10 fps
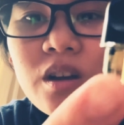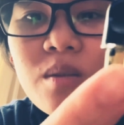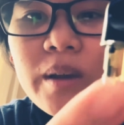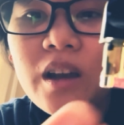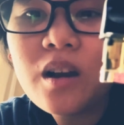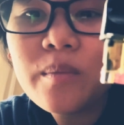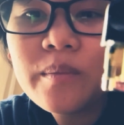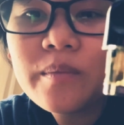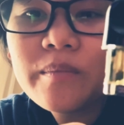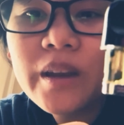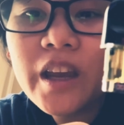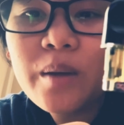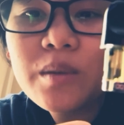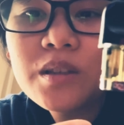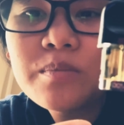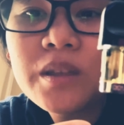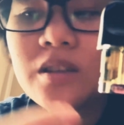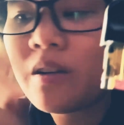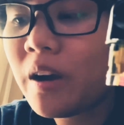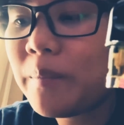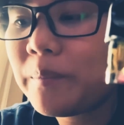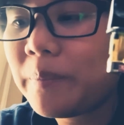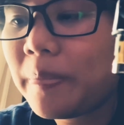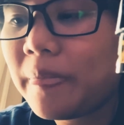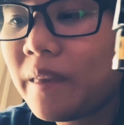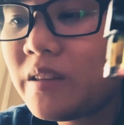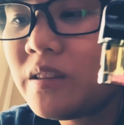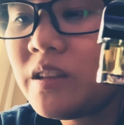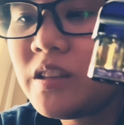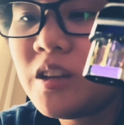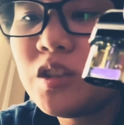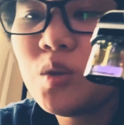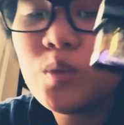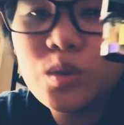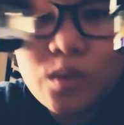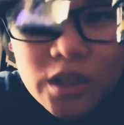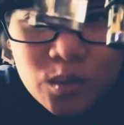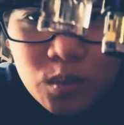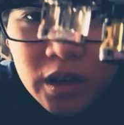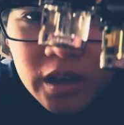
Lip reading: Oh my god, my camera's a piece of crap. It tells you which one is what,